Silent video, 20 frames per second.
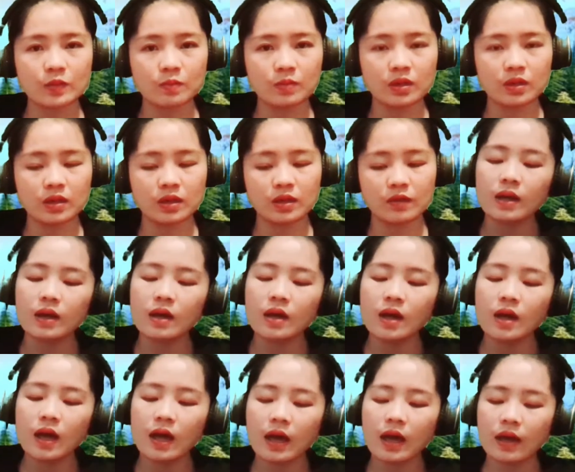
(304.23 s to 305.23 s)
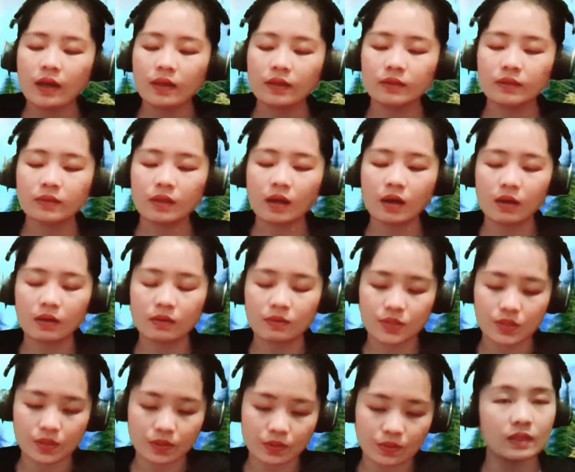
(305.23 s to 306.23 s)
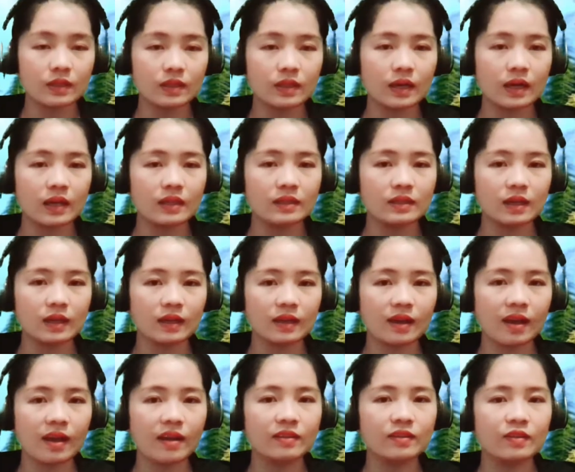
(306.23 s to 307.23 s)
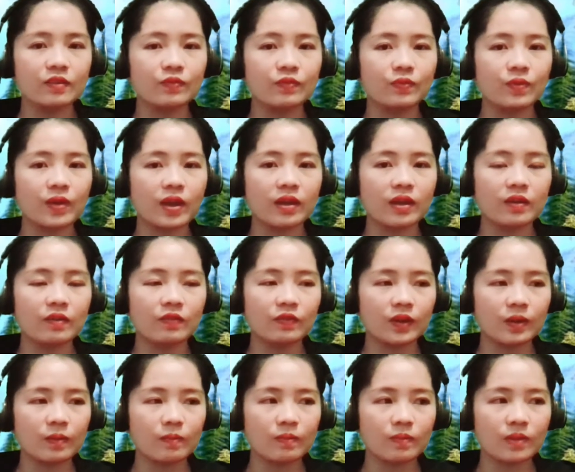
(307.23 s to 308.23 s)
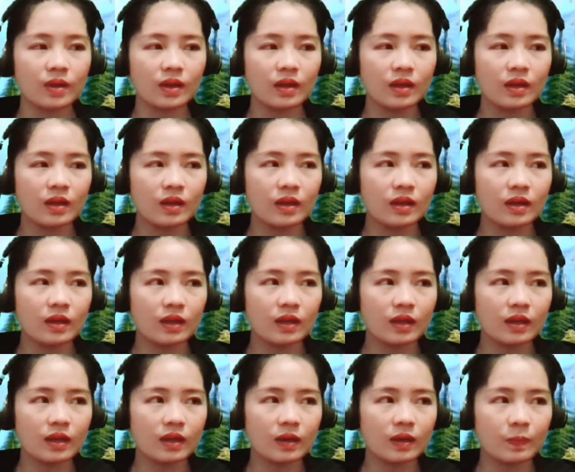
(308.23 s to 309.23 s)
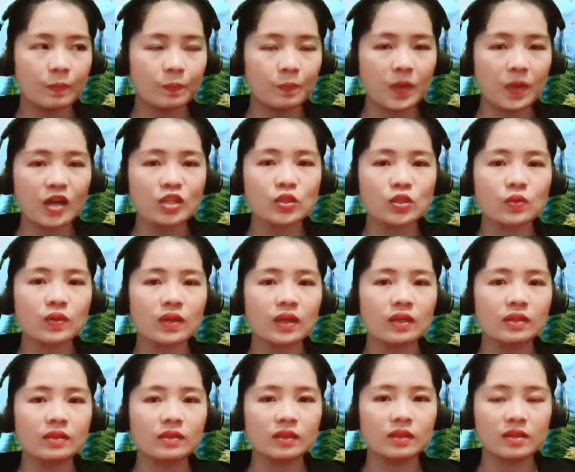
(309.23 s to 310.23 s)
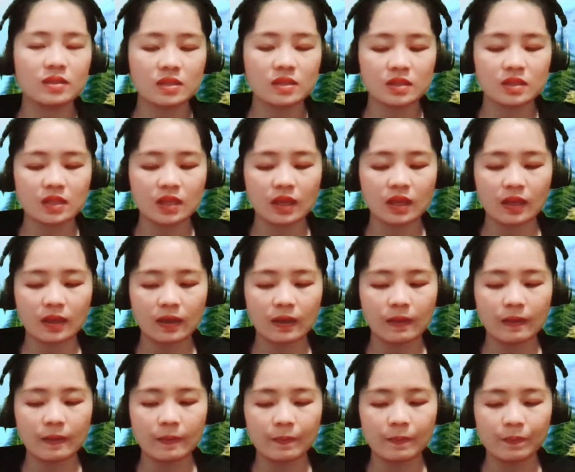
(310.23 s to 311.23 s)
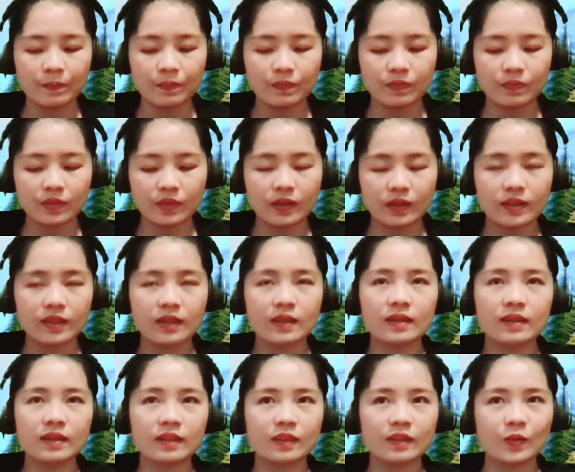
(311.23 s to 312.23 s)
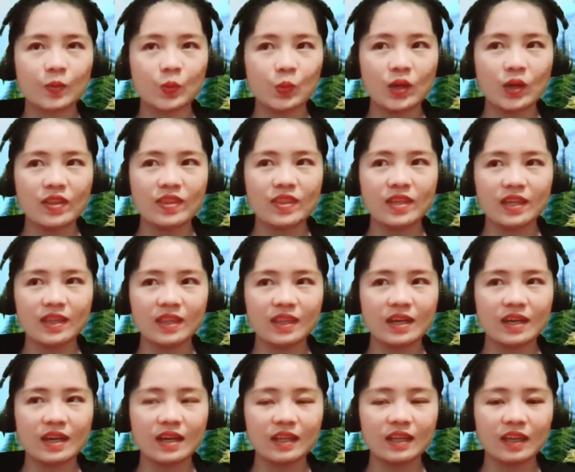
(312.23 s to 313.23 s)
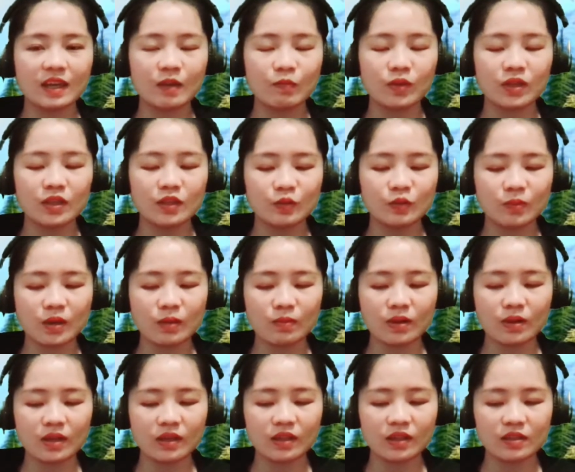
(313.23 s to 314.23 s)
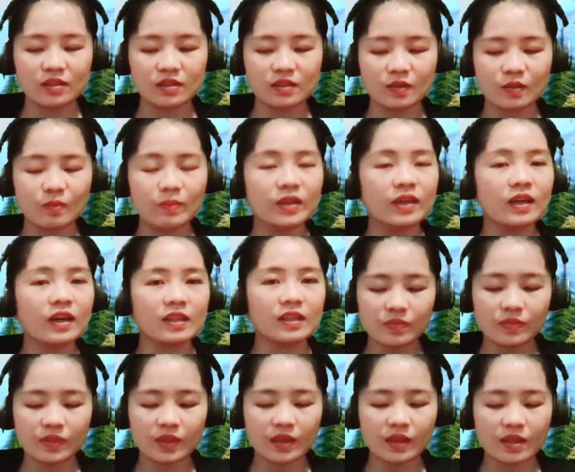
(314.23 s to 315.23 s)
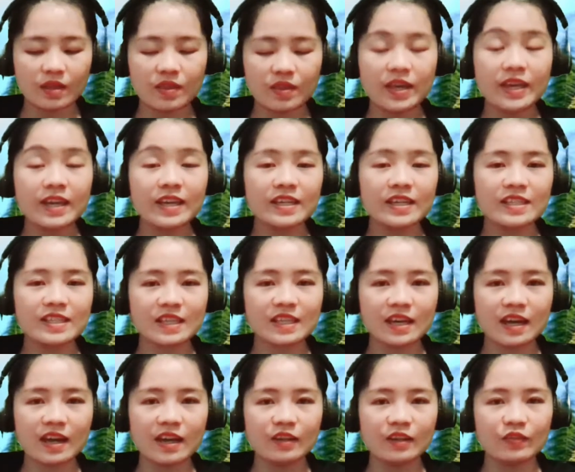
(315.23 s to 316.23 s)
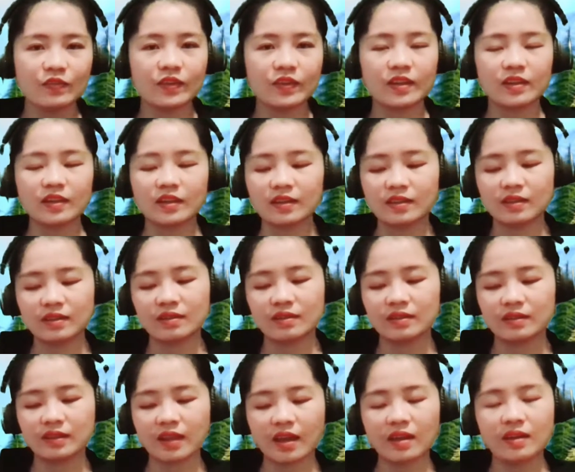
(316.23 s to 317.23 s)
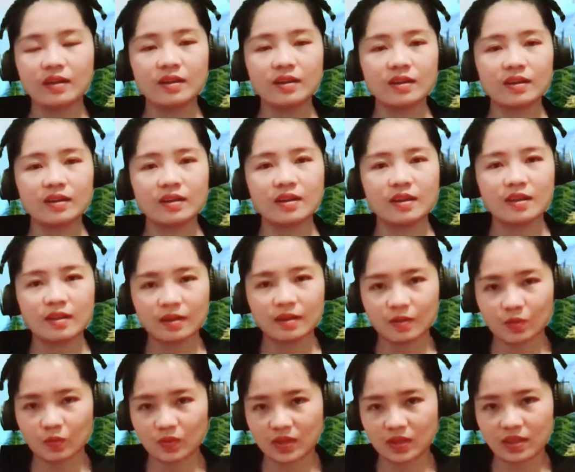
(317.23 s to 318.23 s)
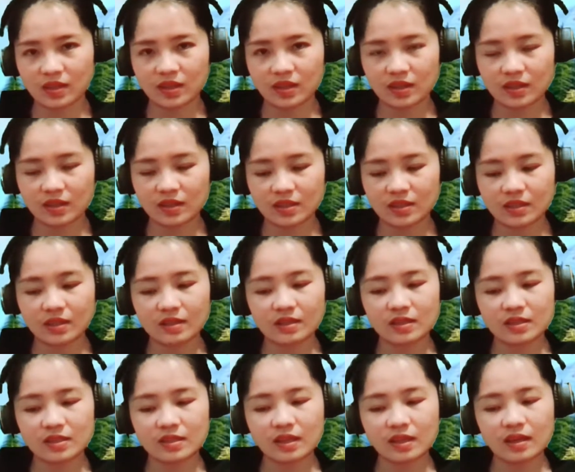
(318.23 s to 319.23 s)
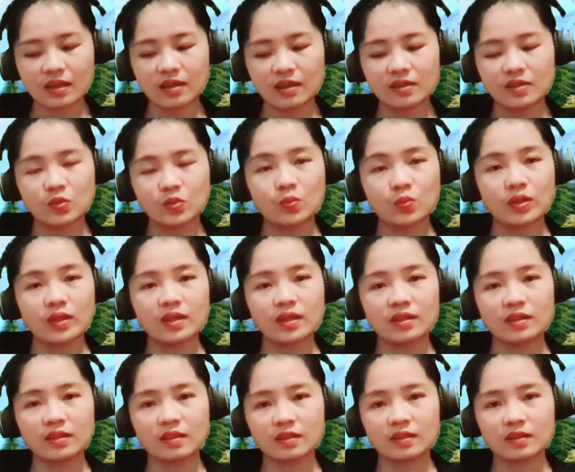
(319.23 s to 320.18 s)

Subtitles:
me, and also that kind of way of him passionately singing. The one thing that came into my mind is, oh my God, this kind of an entertainer doing this on the stage with that,